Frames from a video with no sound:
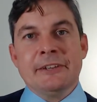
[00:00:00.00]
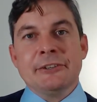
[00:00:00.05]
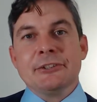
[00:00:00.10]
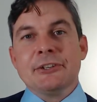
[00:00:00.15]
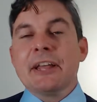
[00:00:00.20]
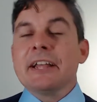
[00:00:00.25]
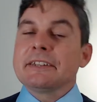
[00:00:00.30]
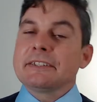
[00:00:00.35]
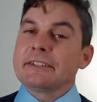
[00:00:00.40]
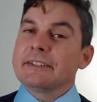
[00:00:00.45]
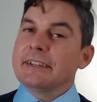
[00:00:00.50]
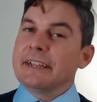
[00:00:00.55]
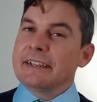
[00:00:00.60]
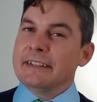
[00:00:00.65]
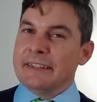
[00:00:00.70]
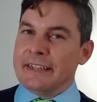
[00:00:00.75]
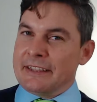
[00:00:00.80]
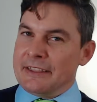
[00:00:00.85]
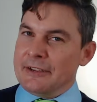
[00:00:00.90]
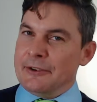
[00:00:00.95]
So that's
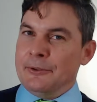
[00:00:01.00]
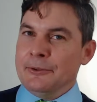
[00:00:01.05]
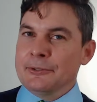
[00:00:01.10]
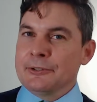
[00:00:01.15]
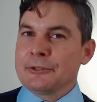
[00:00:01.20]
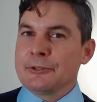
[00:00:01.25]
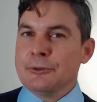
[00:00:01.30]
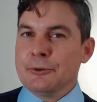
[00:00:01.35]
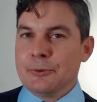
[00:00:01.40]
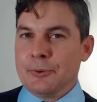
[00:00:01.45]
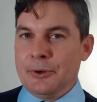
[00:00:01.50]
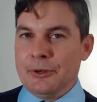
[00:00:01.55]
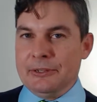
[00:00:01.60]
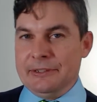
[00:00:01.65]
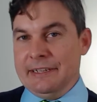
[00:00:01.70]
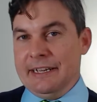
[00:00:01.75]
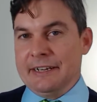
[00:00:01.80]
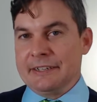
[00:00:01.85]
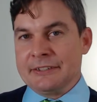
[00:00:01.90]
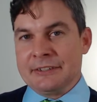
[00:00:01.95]
like the old school
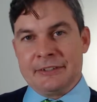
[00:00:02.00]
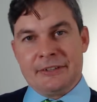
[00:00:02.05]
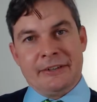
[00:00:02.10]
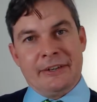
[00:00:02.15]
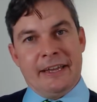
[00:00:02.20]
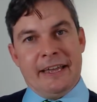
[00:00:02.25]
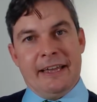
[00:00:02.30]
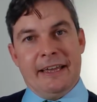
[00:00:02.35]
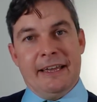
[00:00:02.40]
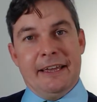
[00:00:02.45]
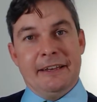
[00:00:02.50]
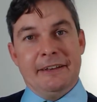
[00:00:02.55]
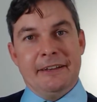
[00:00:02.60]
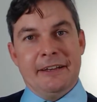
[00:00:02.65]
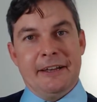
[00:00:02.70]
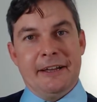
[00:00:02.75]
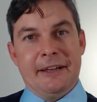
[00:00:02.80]
Rolodex. And